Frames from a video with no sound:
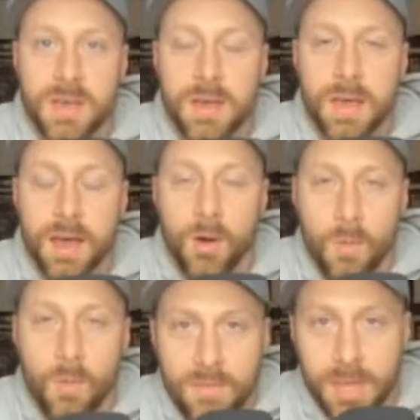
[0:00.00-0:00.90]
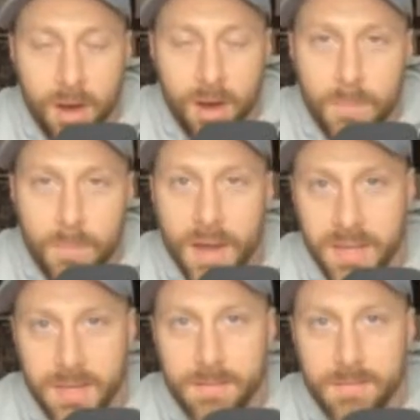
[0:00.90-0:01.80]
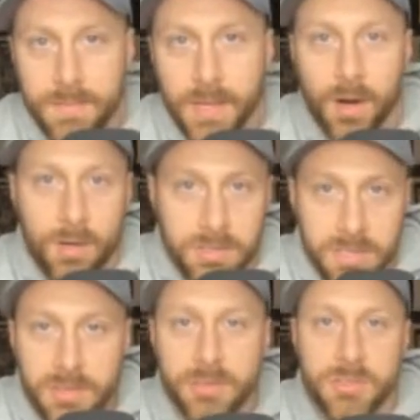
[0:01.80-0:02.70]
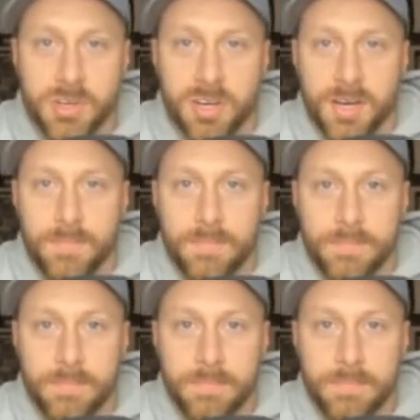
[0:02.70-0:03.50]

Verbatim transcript: However, they all bought in, they all did their job.